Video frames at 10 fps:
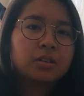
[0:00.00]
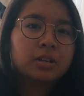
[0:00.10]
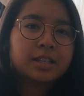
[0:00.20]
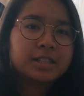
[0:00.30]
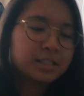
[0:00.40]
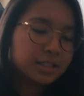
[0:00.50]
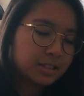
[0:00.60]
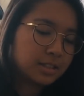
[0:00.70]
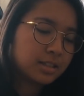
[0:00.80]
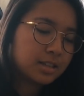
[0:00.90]
holiday
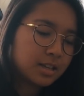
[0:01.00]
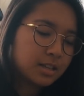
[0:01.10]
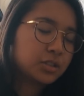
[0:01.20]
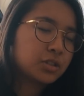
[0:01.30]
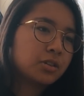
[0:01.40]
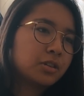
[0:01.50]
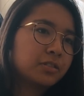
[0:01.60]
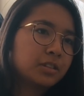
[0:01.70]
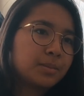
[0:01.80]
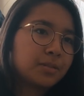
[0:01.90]
season, so I
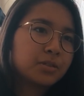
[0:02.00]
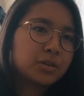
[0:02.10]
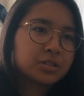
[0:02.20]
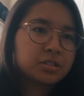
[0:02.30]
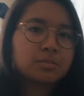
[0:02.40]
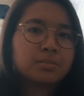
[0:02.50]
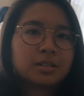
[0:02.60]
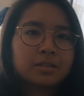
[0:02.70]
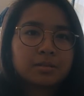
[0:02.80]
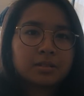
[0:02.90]
feel like my focus has
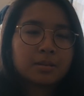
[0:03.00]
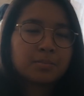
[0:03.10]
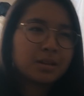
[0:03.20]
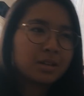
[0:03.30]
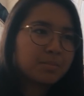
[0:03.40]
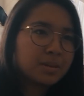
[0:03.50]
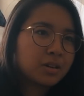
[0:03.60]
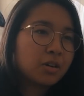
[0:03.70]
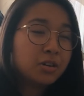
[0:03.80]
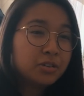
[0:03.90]
been a bit
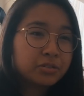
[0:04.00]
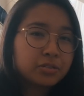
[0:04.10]
off,